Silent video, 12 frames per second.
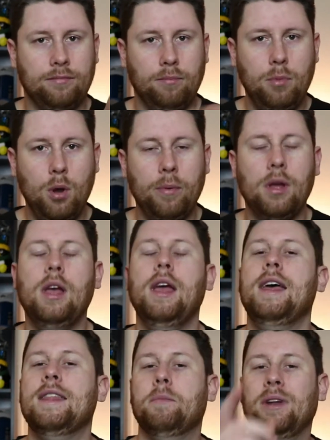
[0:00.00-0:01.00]
boop,
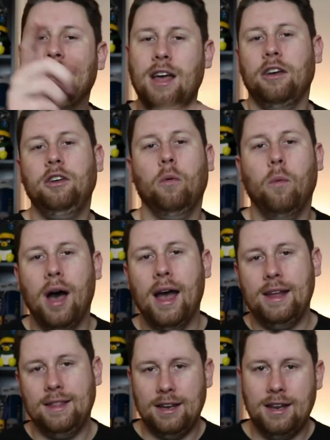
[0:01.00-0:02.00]
and I'm gonna tell you
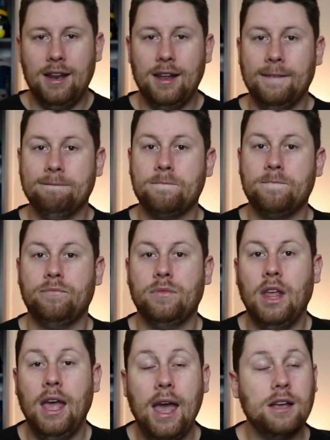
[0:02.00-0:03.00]
why they did
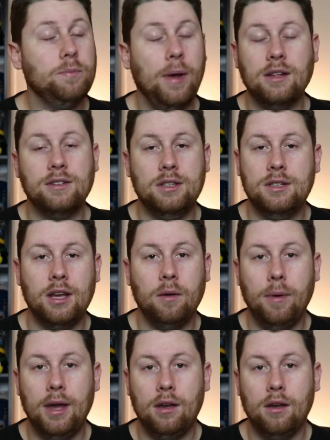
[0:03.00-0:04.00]
it. They asked Pouncy to take
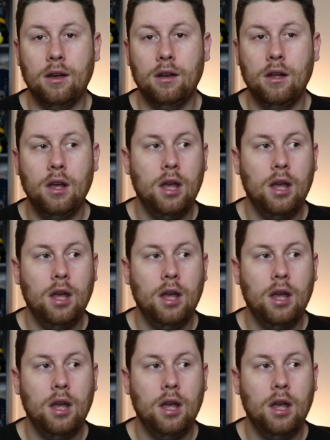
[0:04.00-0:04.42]
a pay cut.